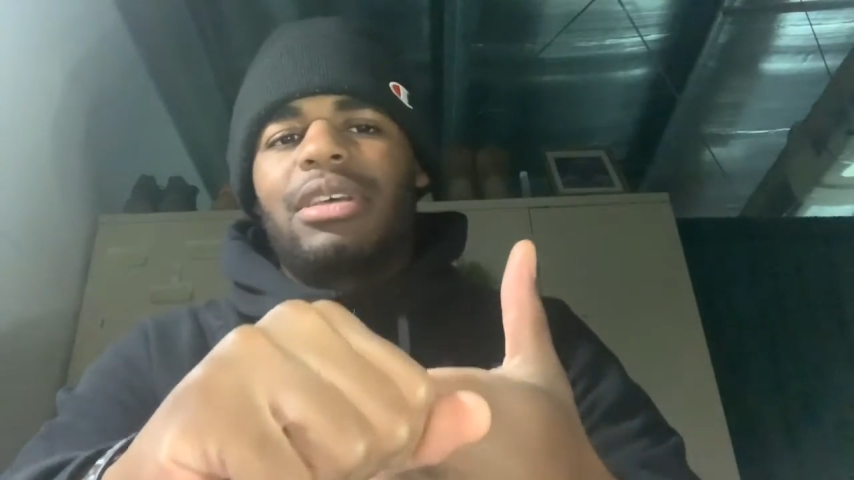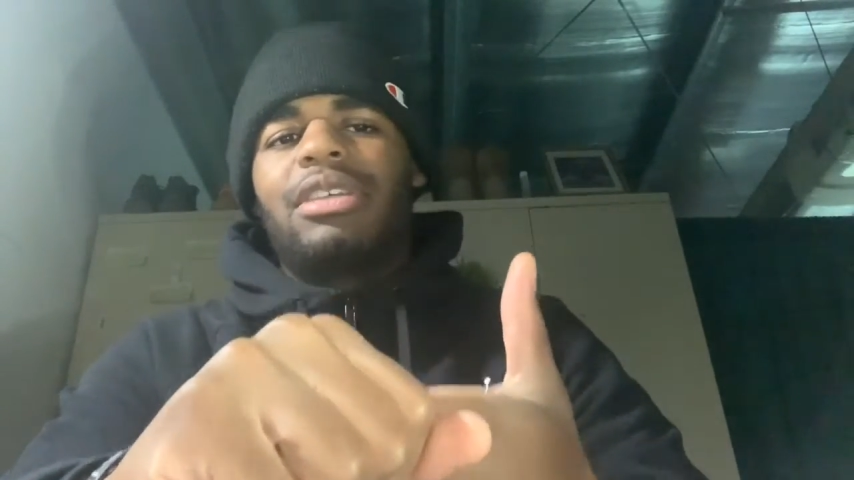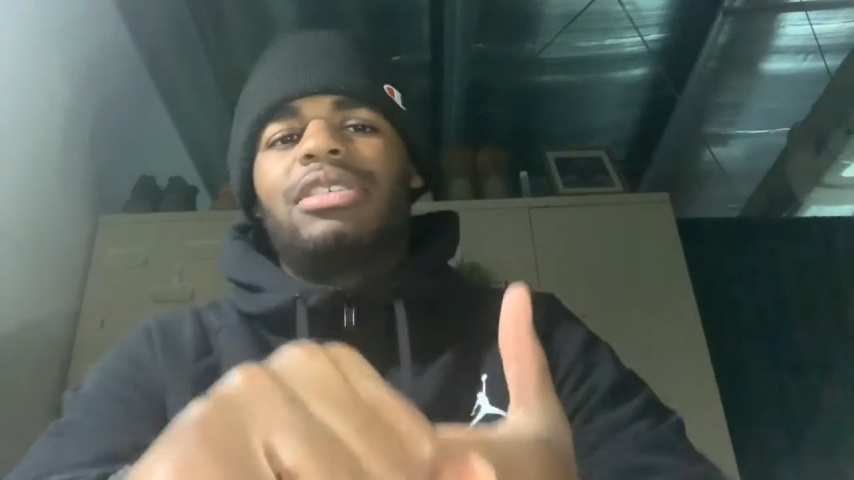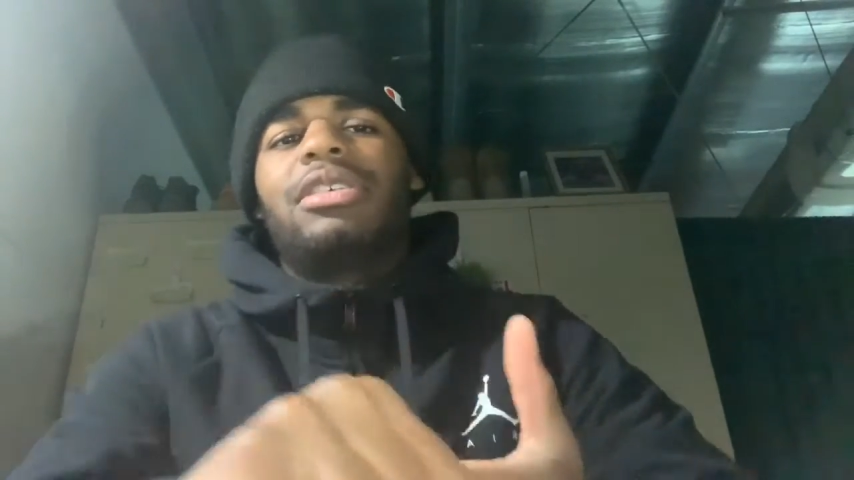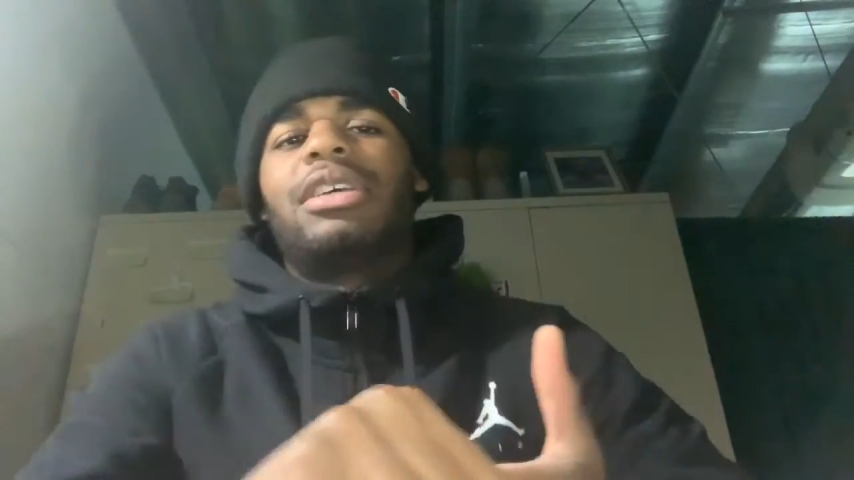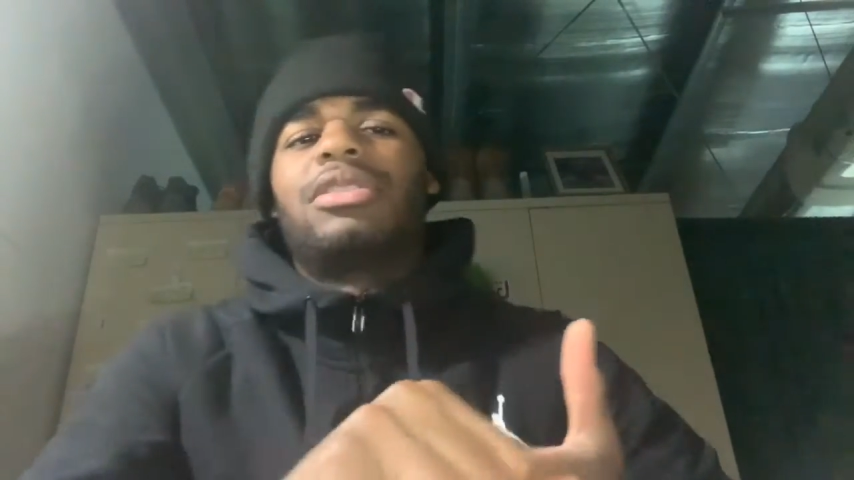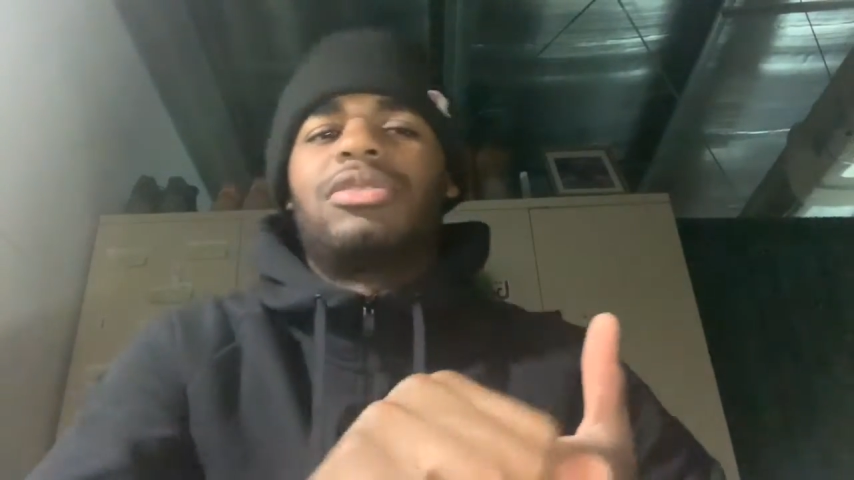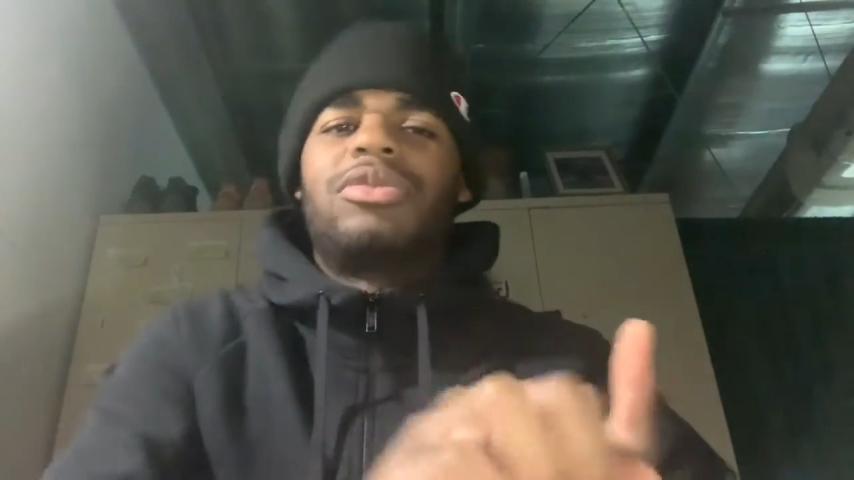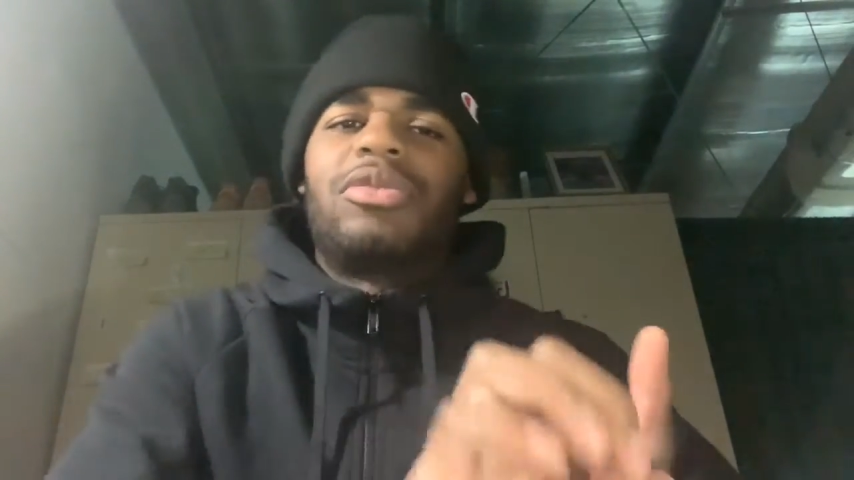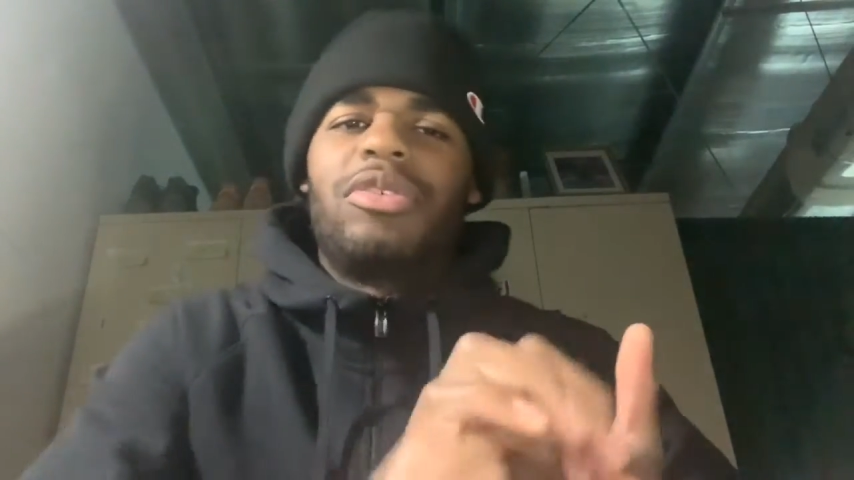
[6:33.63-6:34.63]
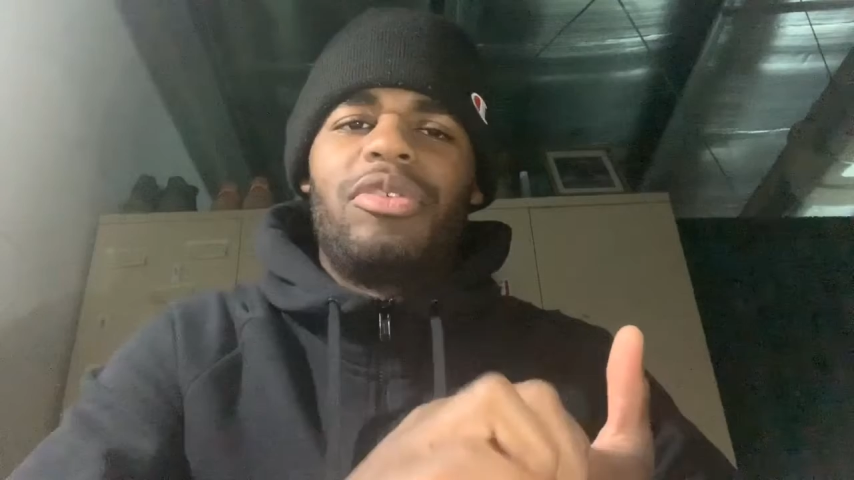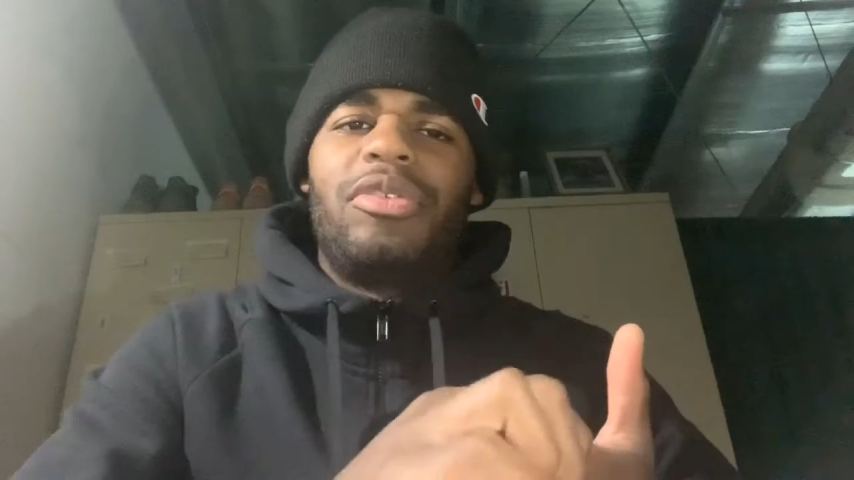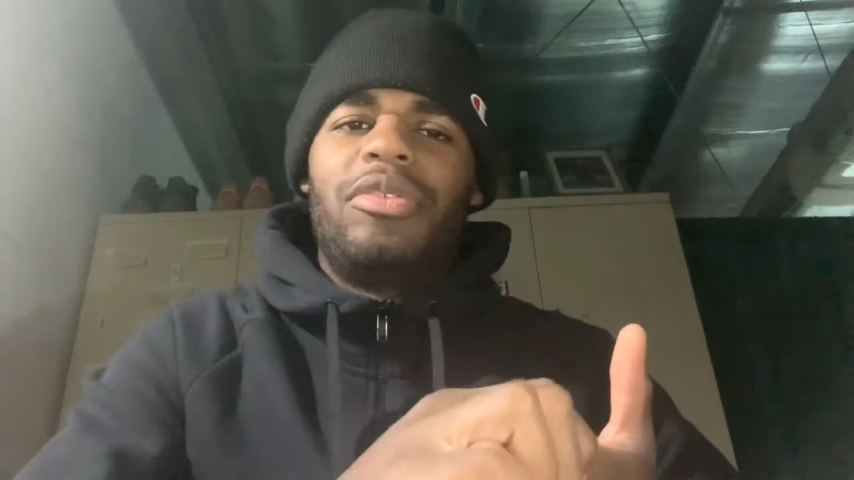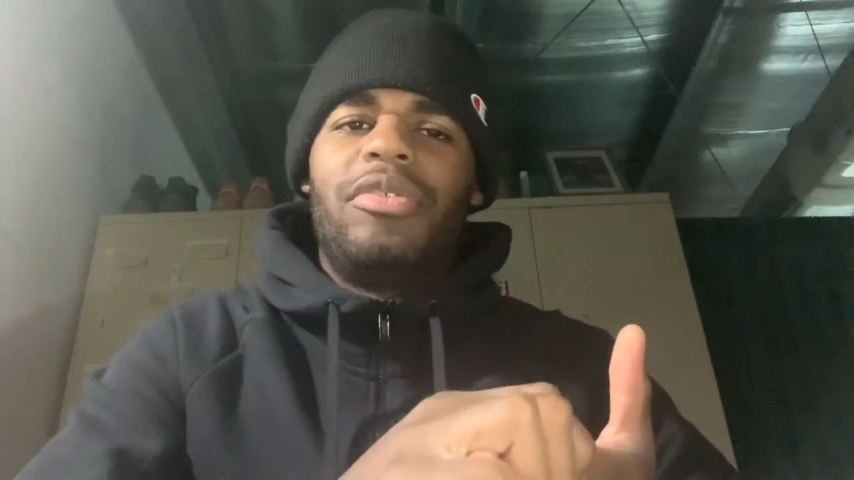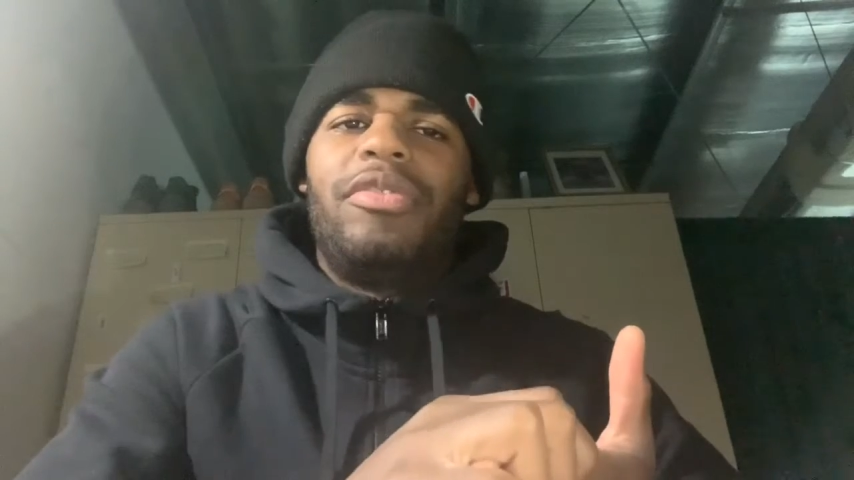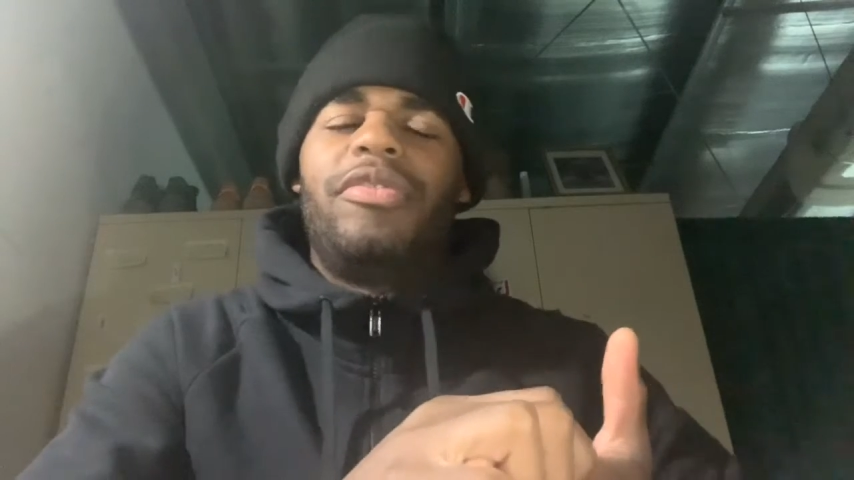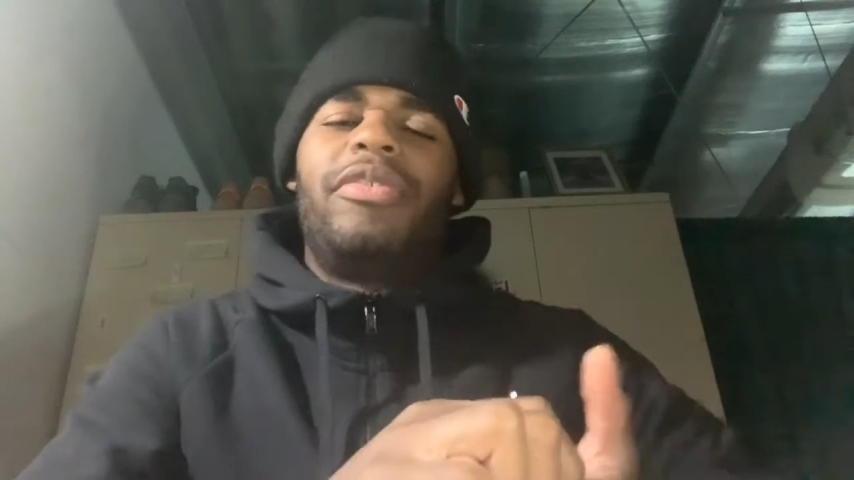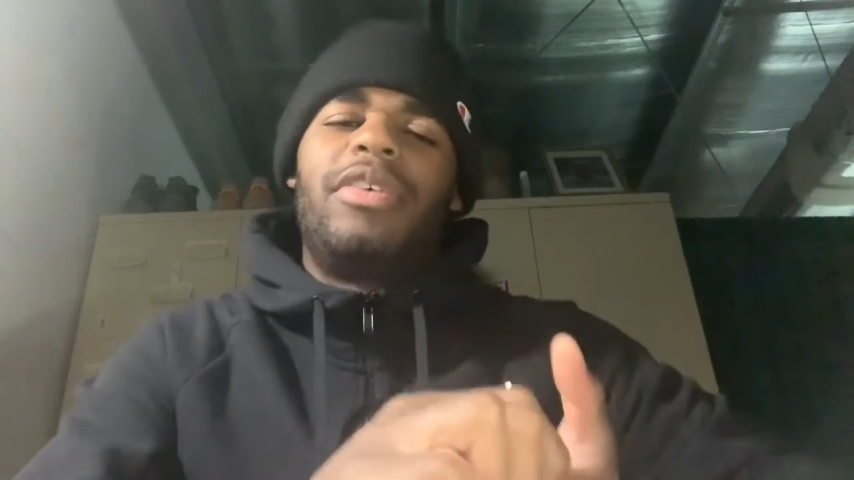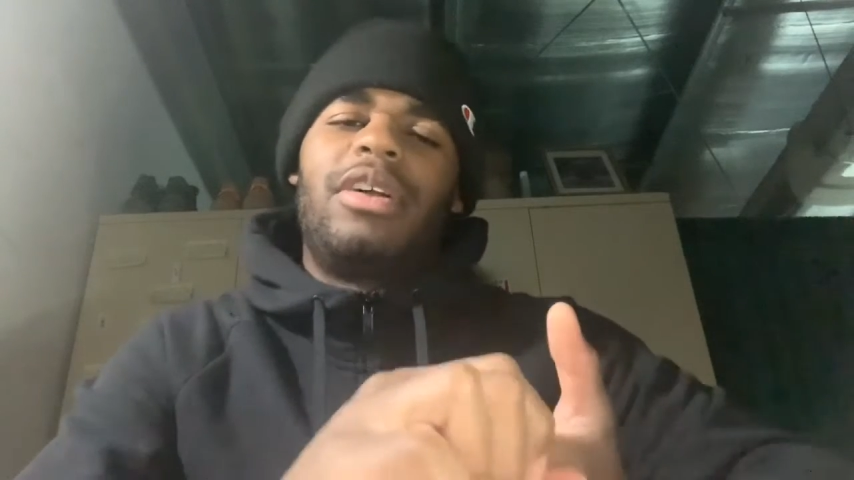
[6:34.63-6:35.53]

I test drove,